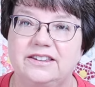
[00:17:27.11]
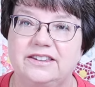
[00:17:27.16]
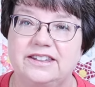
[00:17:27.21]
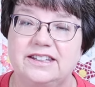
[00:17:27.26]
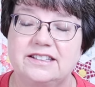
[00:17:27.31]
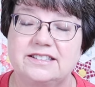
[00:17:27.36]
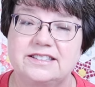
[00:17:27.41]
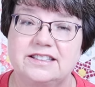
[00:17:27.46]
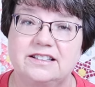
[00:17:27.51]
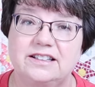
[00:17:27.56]

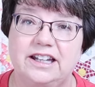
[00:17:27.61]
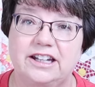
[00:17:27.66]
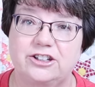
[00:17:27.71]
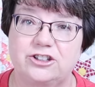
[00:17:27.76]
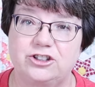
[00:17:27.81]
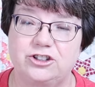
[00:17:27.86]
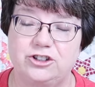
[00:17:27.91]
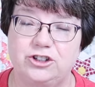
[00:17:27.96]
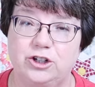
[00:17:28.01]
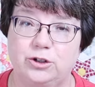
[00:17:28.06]
This
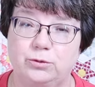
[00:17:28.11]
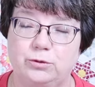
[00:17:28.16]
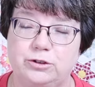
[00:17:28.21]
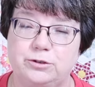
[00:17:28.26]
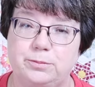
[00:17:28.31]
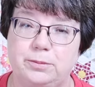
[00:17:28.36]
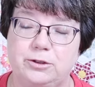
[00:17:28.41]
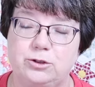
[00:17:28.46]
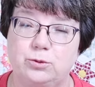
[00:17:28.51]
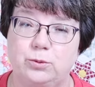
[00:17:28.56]
election year was
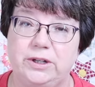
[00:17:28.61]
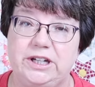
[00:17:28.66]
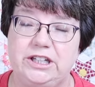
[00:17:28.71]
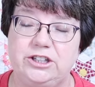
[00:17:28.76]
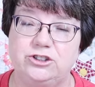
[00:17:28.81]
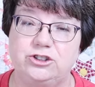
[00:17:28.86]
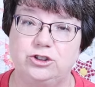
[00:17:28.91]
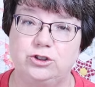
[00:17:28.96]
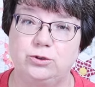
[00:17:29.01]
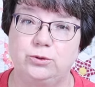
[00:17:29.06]
between
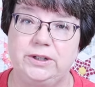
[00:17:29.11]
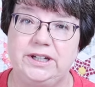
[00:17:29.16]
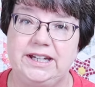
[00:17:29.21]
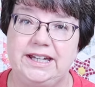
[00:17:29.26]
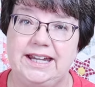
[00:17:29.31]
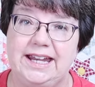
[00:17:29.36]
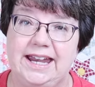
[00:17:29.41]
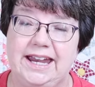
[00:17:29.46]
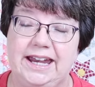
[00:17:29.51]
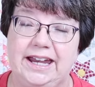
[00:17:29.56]

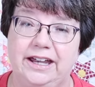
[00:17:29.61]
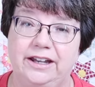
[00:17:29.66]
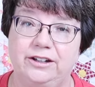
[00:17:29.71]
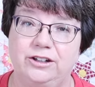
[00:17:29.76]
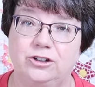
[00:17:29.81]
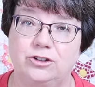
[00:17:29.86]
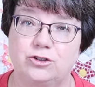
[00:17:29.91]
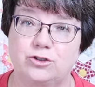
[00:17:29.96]
Dewey and